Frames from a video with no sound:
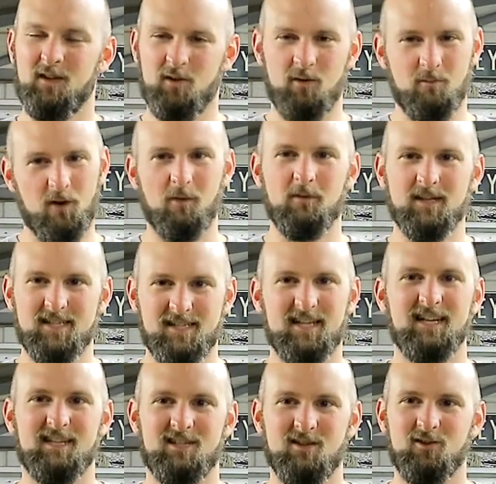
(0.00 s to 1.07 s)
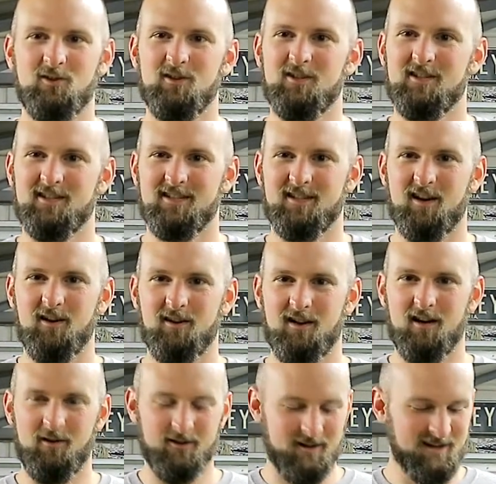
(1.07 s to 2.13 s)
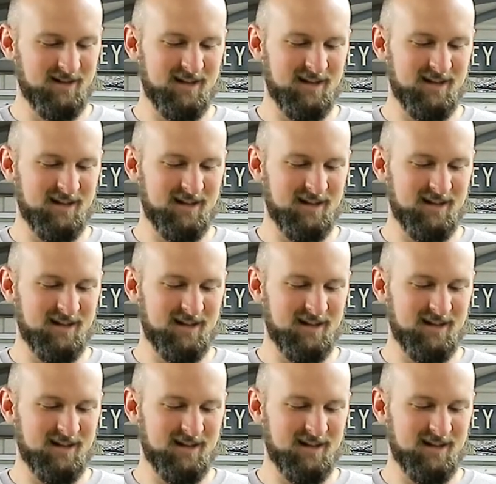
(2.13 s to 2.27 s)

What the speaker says: You probably stink too, you just don't know it.